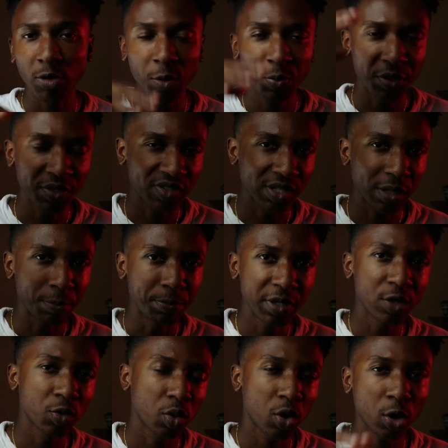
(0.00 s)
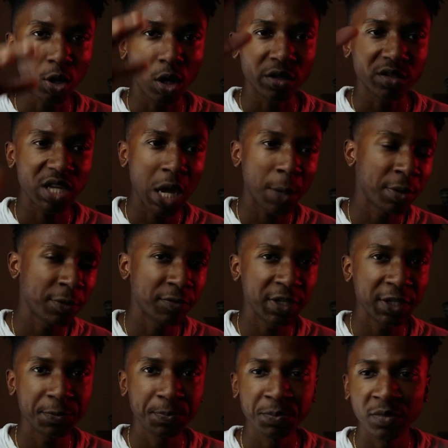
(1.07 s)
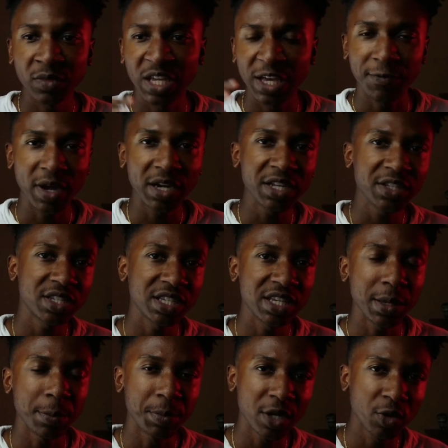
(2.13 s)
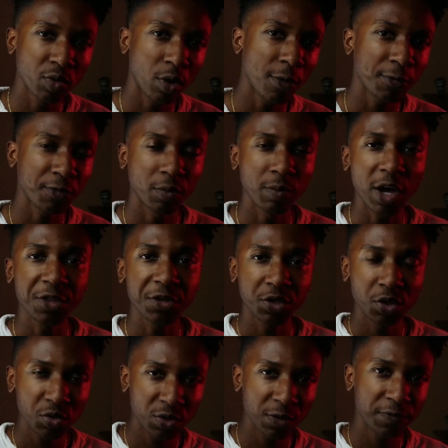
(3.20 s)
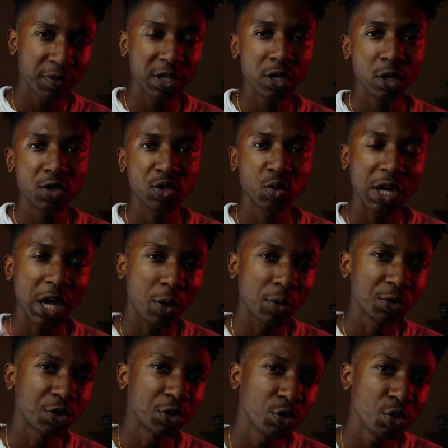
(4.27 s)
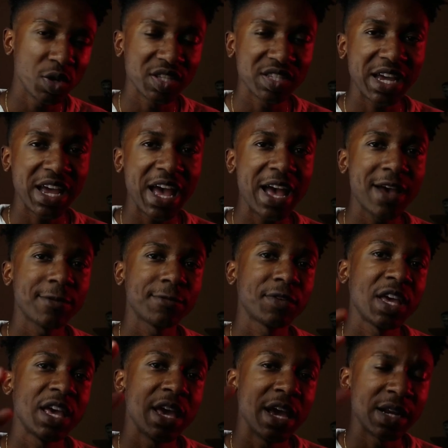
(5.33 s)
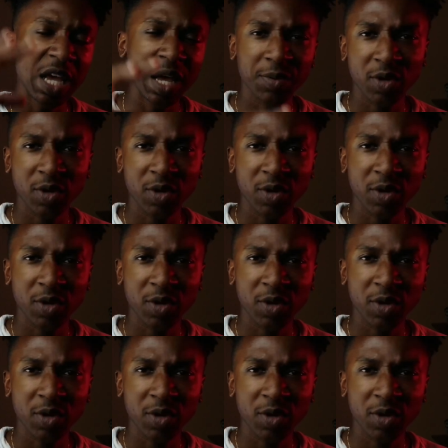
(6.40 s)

I will put some B-roll on top of it. If I need to get B-roll from other YouTube videos, what I will do is I have an